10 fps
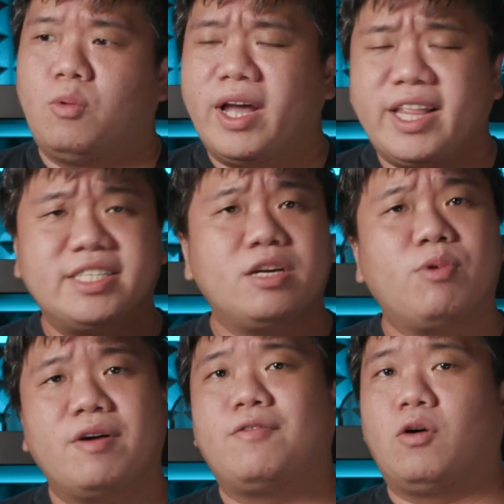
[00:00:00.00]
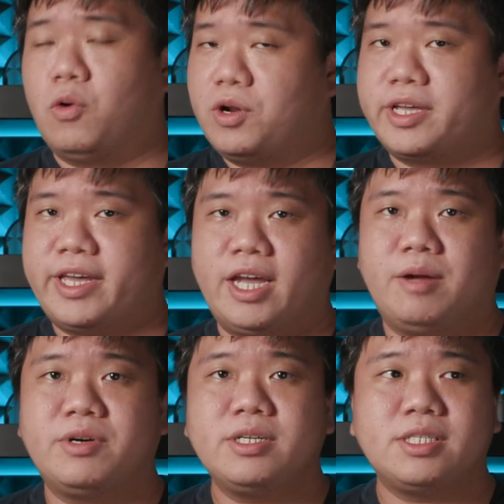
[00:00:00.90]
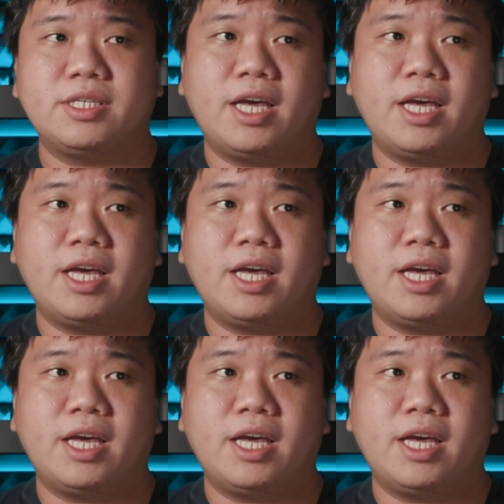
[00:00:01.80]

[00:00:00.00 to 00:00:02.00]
Why doesn't it work for older cameras?